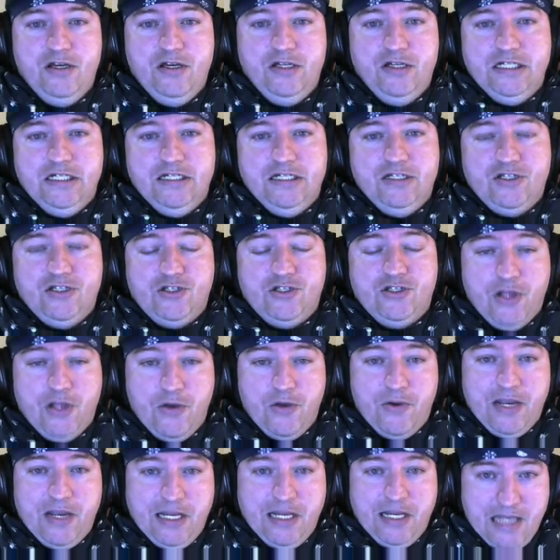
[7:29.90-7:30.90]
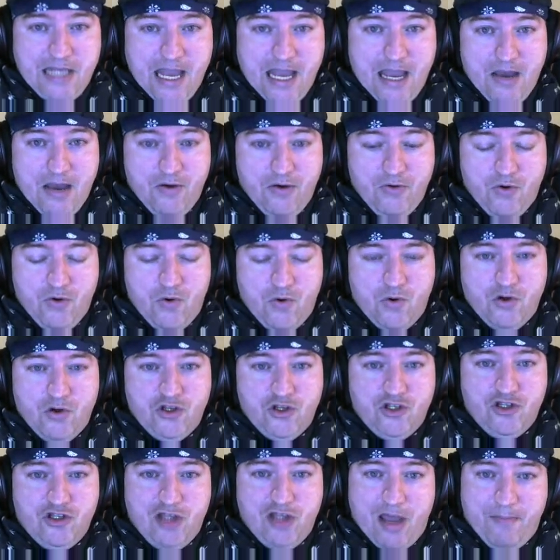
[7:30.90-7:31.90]
slowing down or
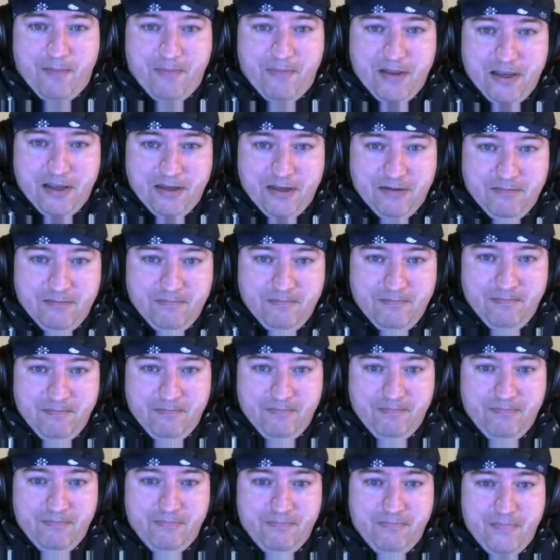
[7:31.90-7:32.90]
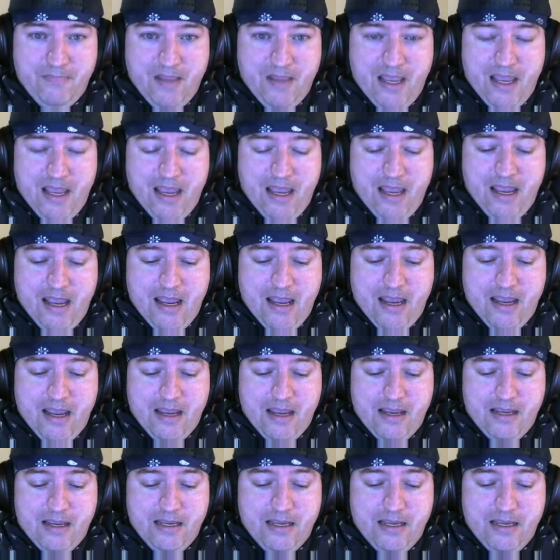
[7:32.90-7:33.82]
stopping a